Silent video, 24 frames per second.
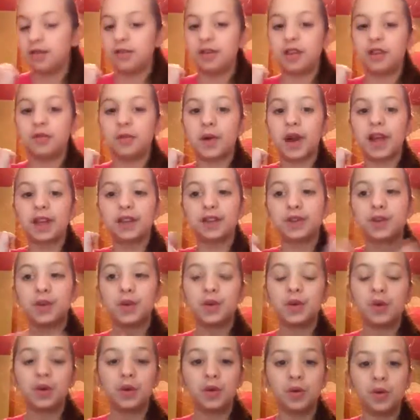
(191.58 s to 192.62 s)
we went
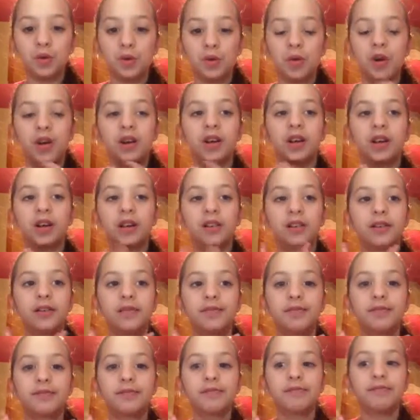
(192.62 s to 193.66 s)
to
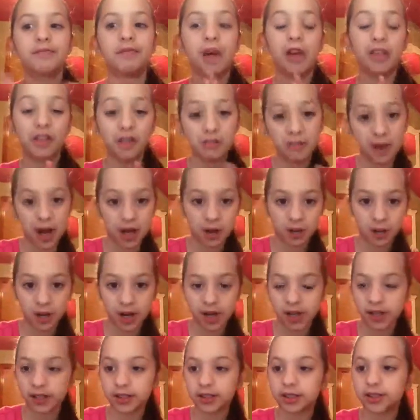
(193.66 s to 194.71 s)
Bath & Body
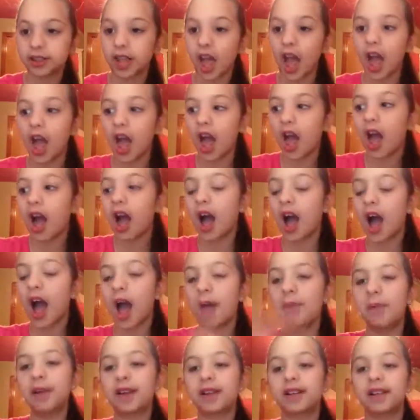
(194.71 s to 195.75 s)
Works.
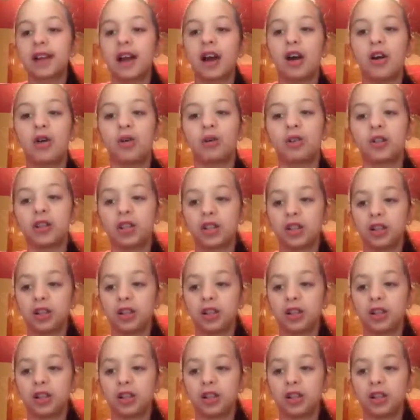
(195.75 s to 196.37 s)
I picked out